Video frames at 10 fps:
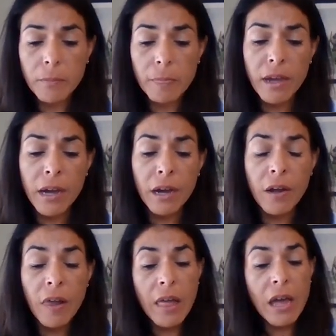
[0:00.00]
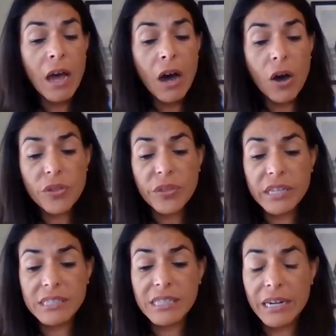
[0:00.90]
Other
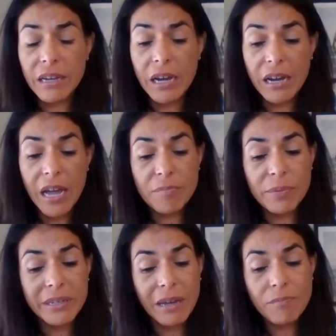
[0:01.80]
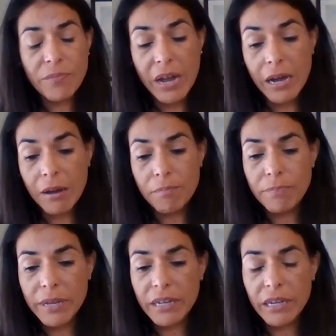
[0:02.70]
things that have been a
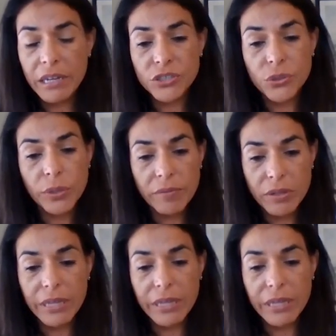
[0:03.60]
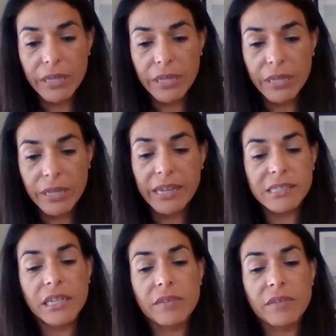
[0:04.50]
big issue, even like
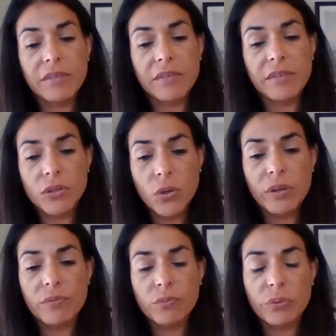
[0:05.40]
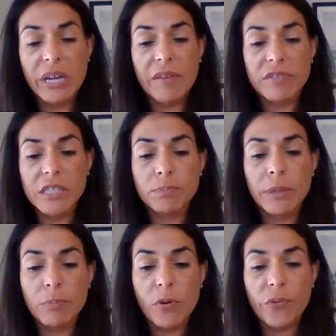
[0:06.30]
I said, even though we have
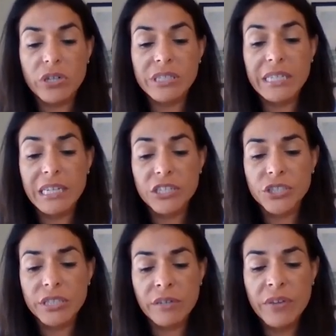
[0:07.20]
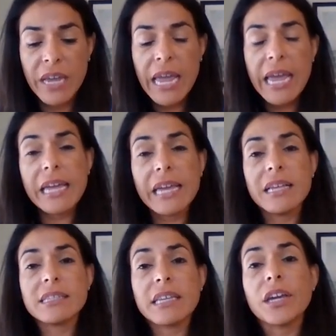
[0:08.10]
this People First initiative,
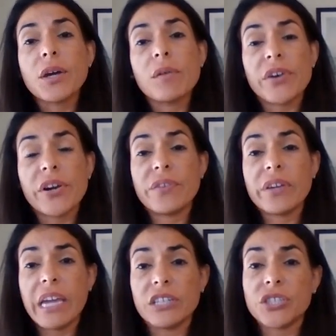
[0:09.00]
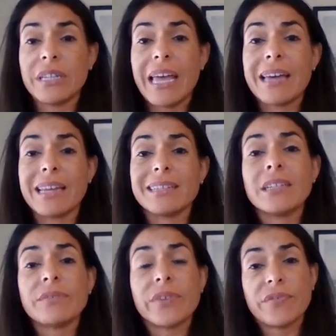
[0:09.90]
is income verification and ID
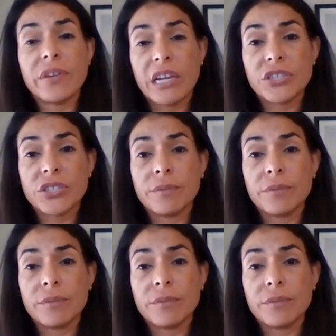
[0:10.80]
verification.